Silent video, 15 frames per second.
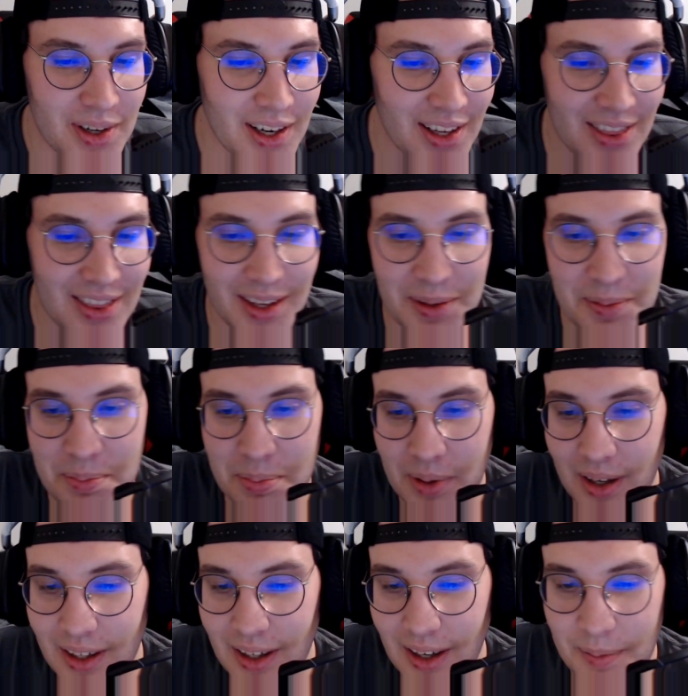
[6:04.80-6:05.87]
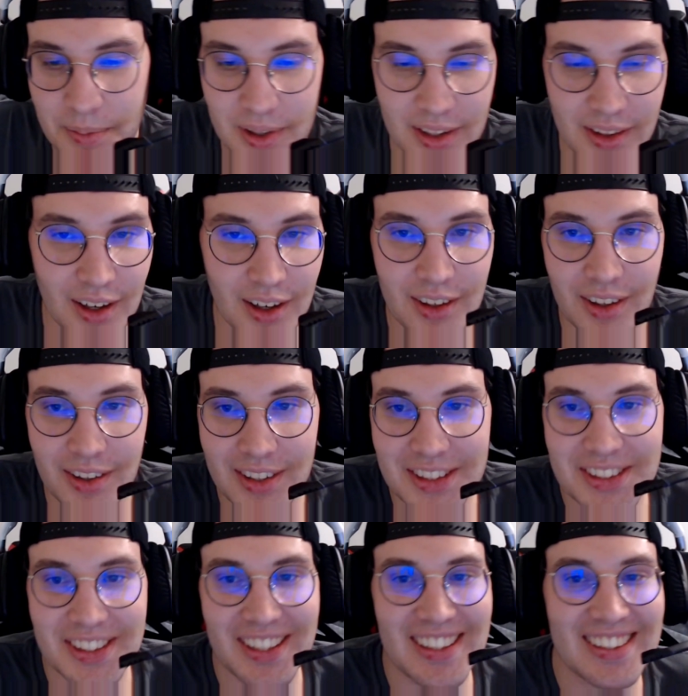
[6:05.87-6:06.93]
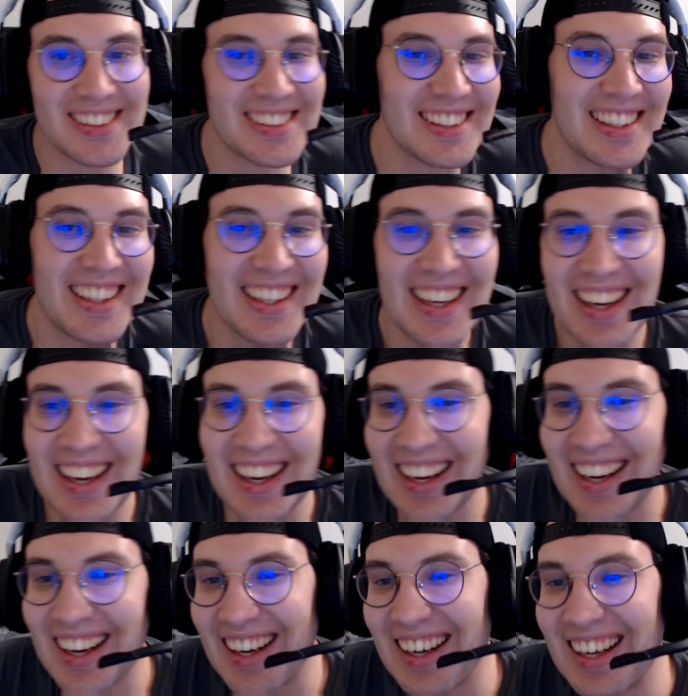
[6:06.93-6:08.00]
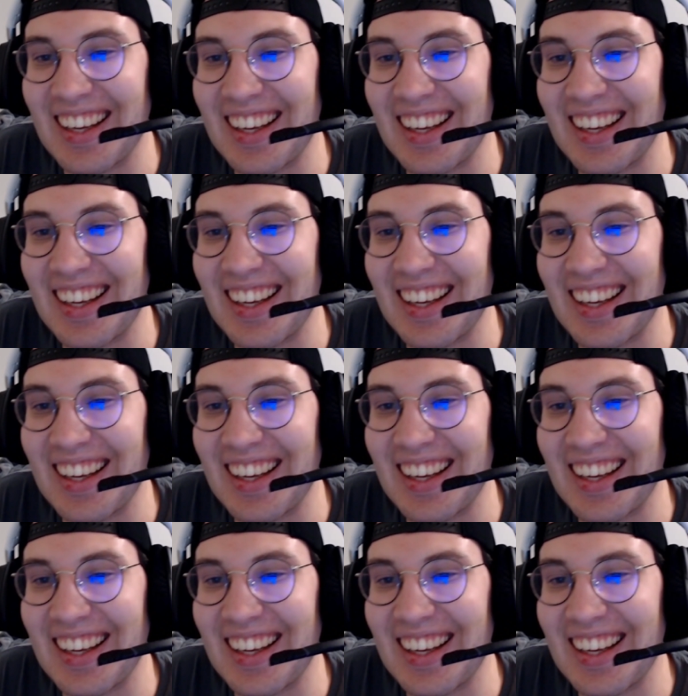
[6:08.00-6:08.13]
anything, but I'm gonna dunk on these shitters. Uh,